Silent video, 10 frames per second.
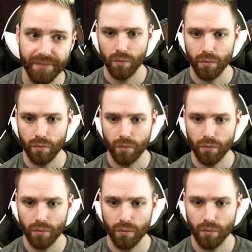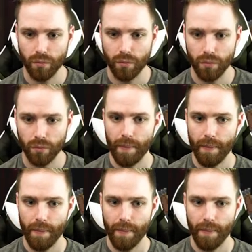
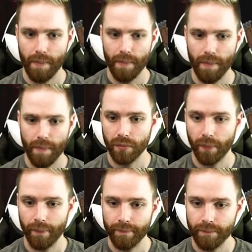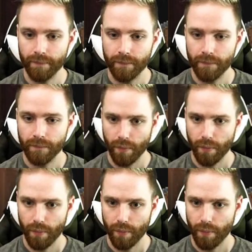
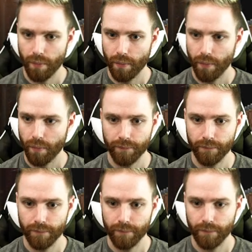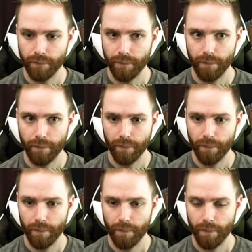
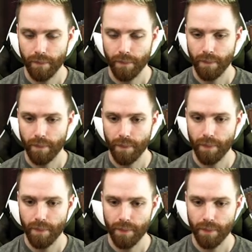(silence)